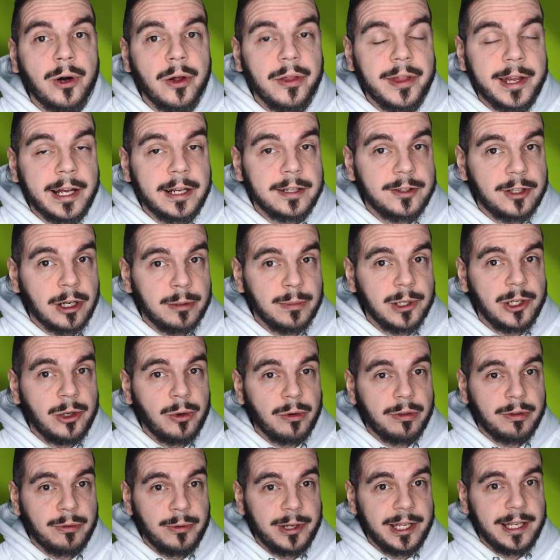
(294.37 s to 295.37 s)
their
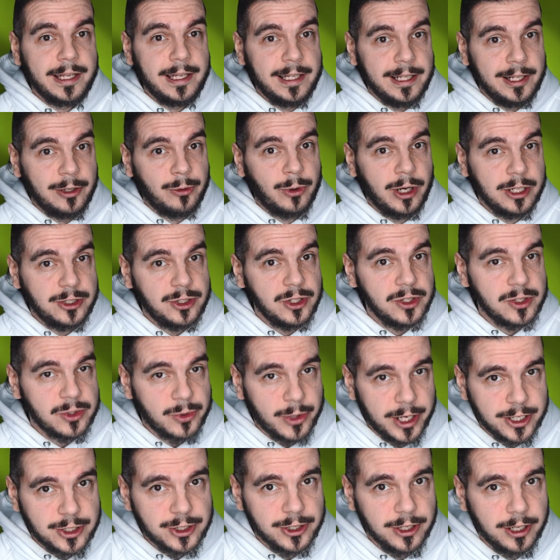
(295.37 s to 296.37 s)
W3E
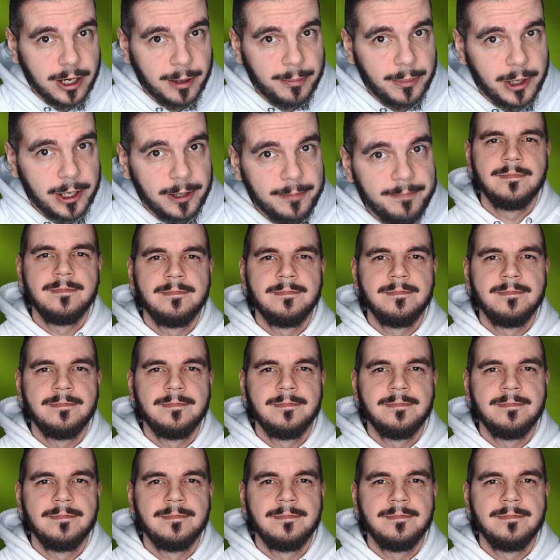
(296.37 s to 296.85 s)
registration number.